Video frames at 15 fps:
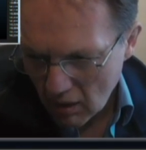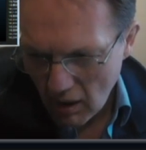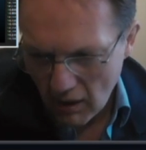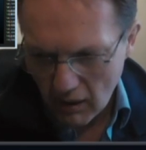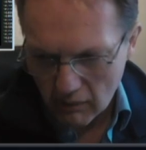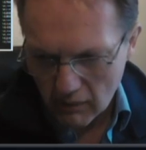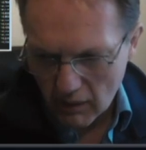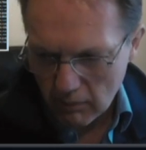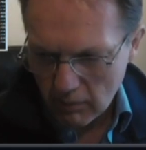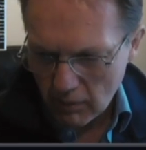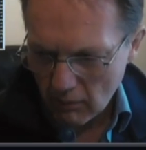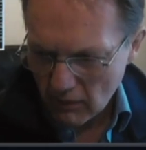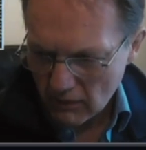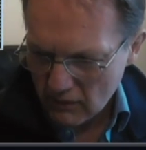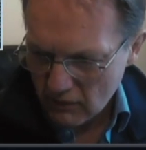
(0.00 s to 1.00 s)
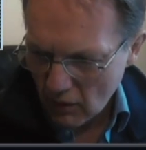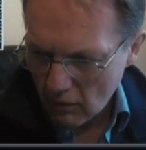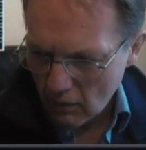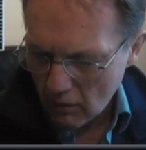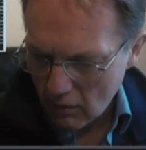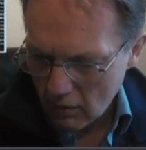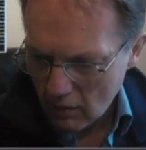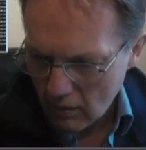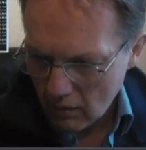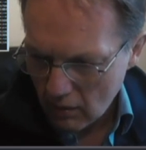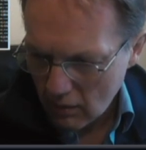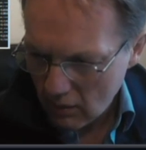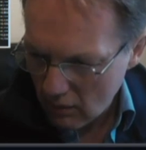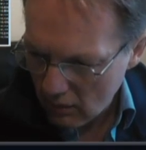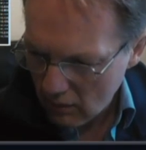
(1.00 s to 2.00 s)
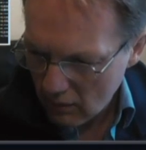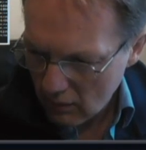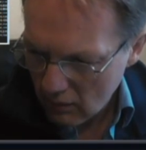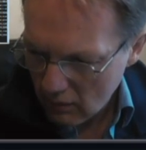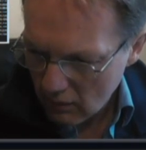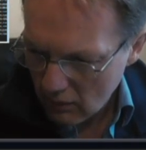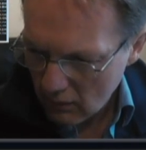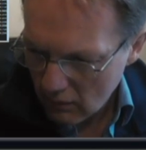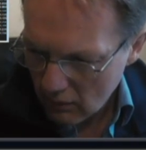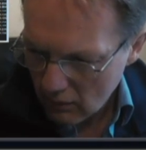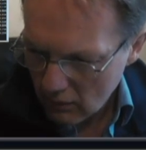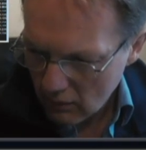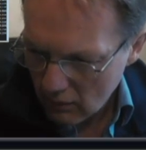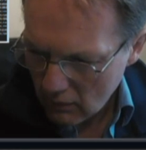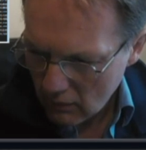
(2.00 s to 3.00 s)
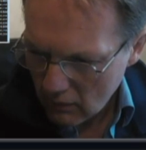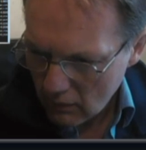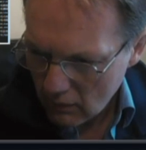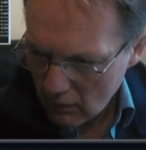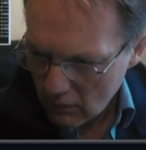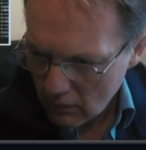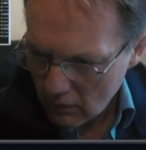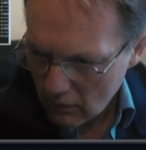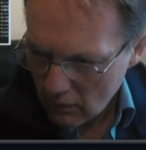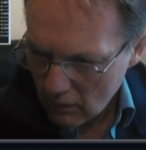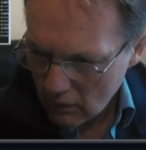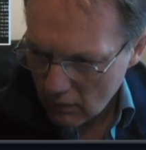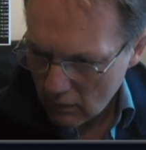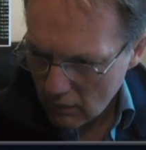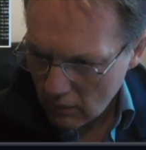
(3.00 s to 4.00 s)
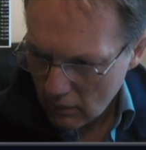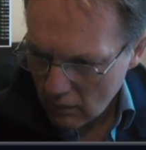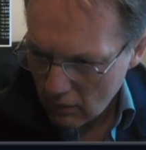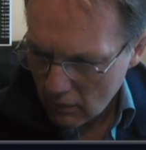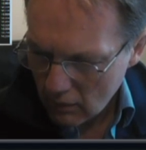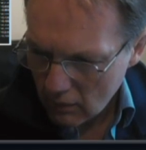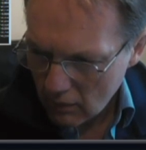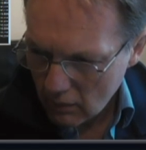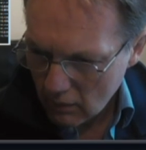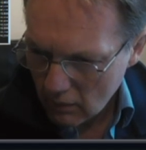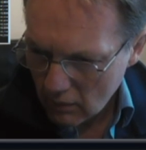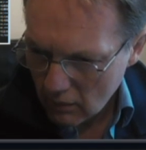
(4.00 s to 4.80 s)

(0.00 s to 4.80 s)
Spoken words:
Do you prefer to trade Euro Yen over dollar yen, or is that interchangeable?